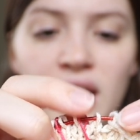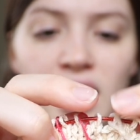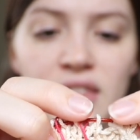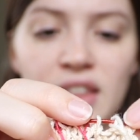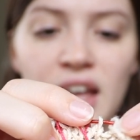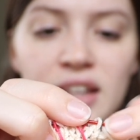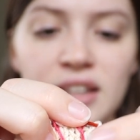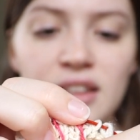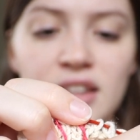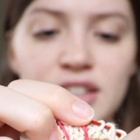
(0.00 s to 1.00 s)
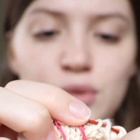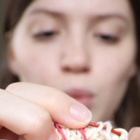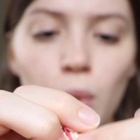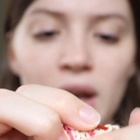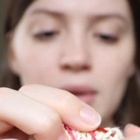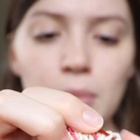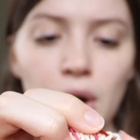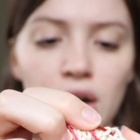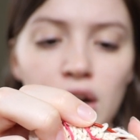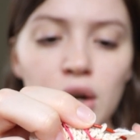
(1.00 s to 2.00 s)
And then this white
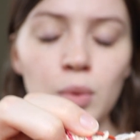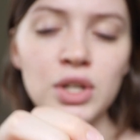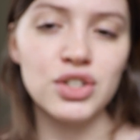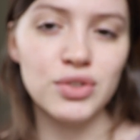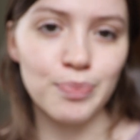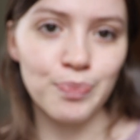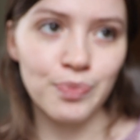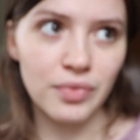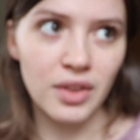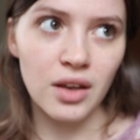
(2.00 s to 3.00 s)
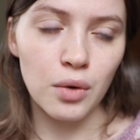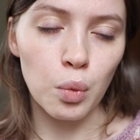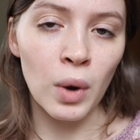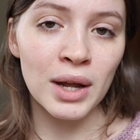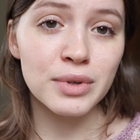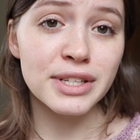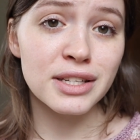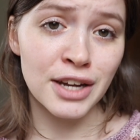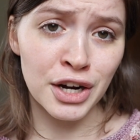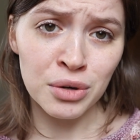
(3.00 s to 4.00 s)
marker, which white was a
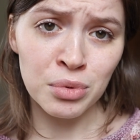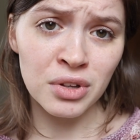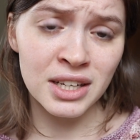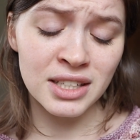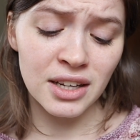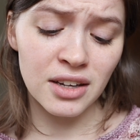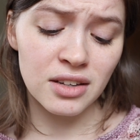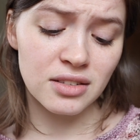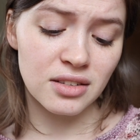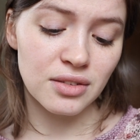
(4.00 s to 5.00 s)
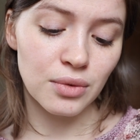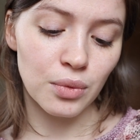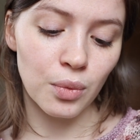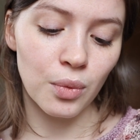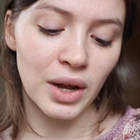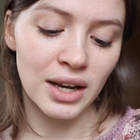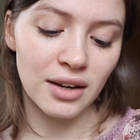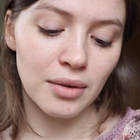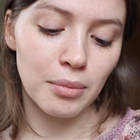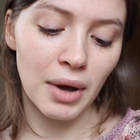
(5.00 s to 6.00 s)
terrible idea
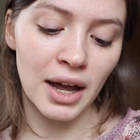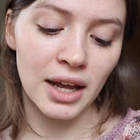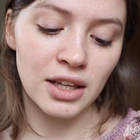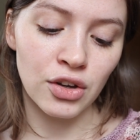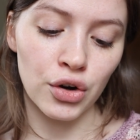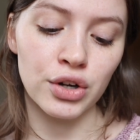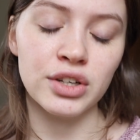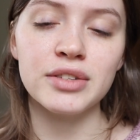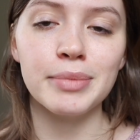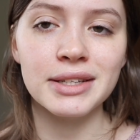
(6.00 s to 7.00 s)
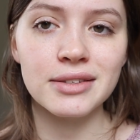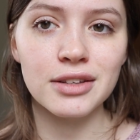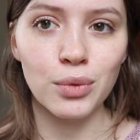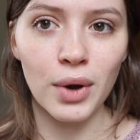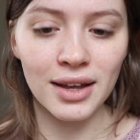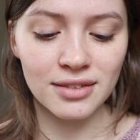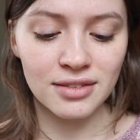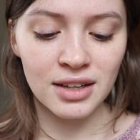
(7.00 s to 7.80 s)
when my yarn is basically white,